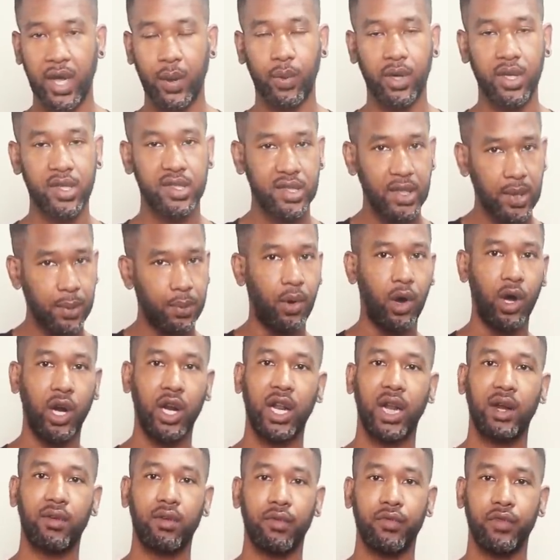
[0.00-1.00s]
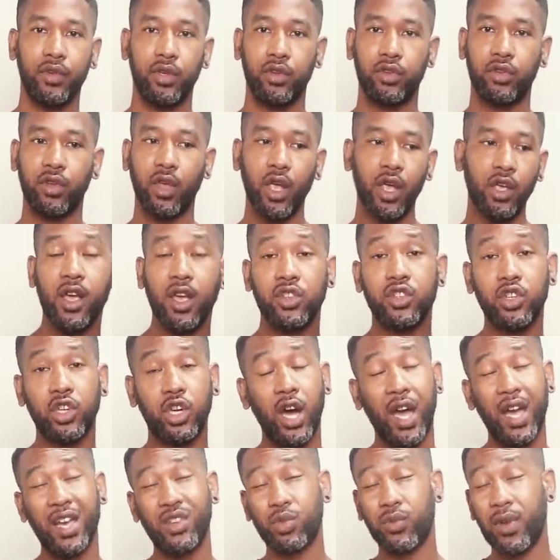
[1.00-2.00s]
They want to see Moncler reviews. So
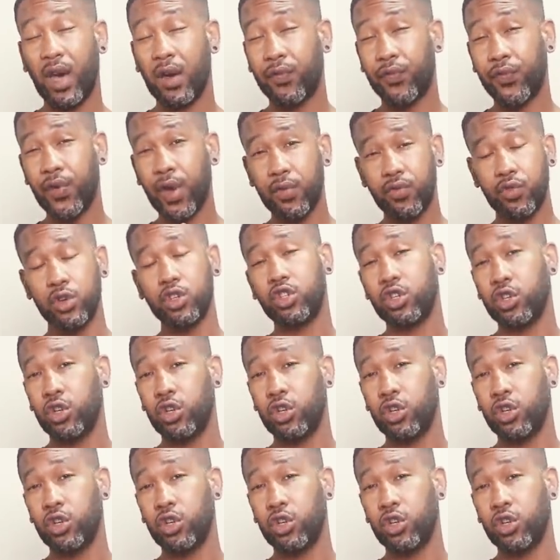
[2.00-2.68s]
guys, without further